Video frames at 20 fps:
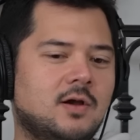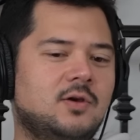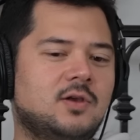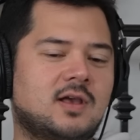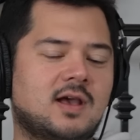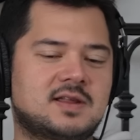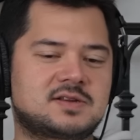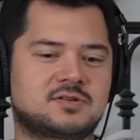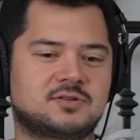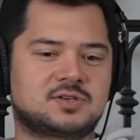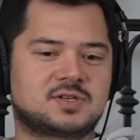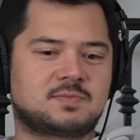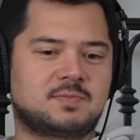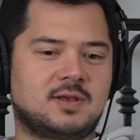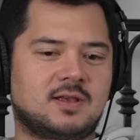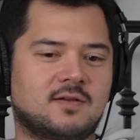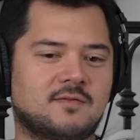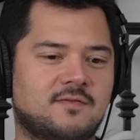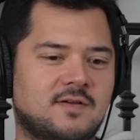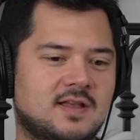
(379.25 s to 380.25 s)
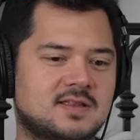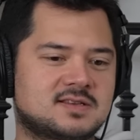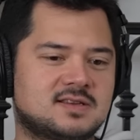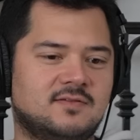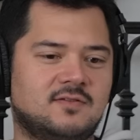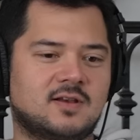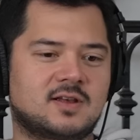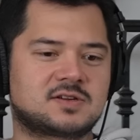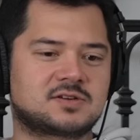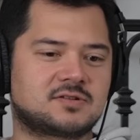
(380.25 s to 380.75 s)
"Oh, you guys are just being
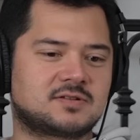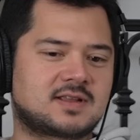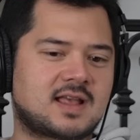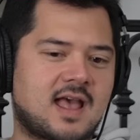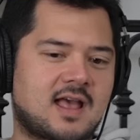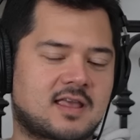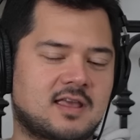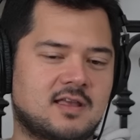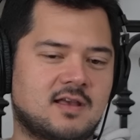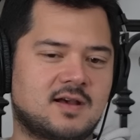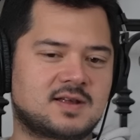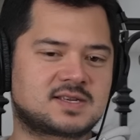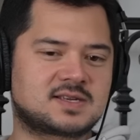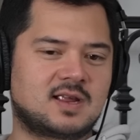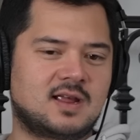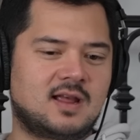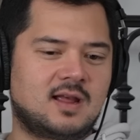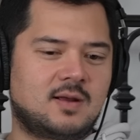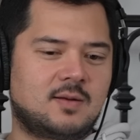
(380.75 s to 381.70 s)
offensive. You guys are attacking us."